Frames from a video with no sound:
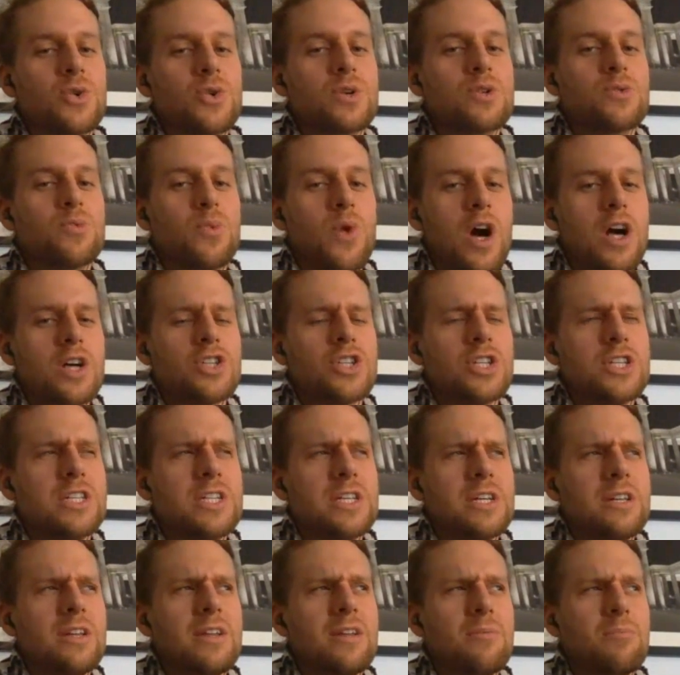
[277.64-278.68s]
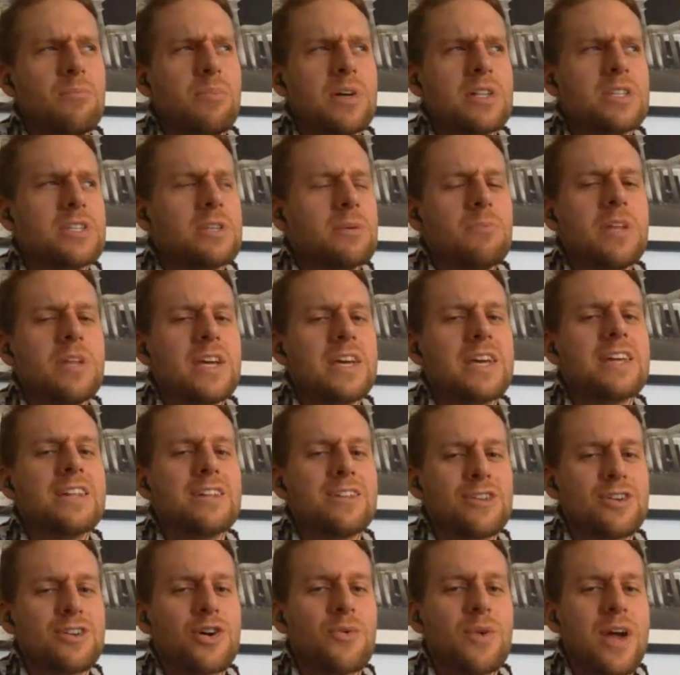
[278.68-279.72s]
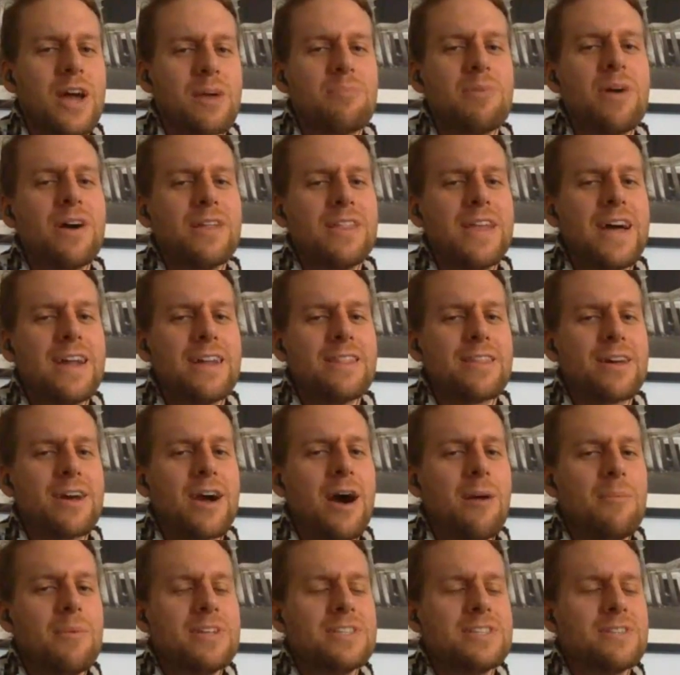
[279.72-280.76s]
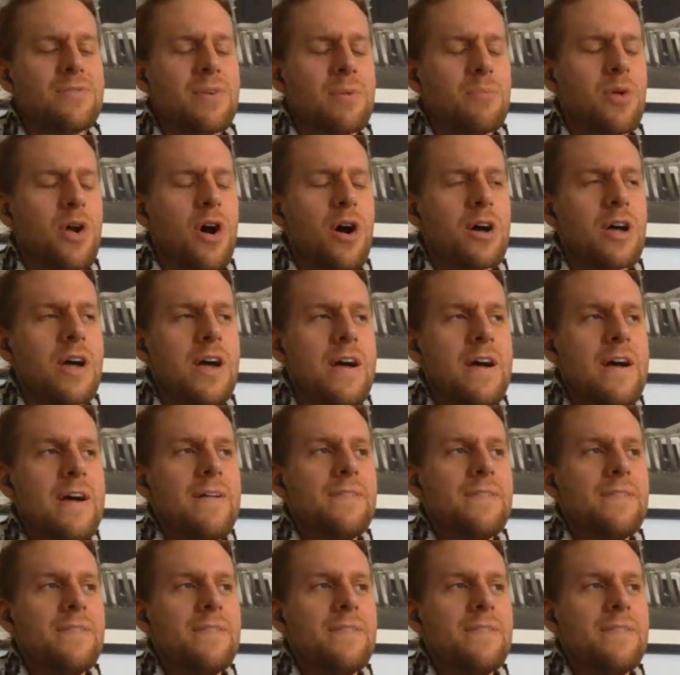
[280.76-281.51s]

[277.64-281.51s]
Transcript: George Washington, but somebody can correct me on that in the comments if I'm wrong,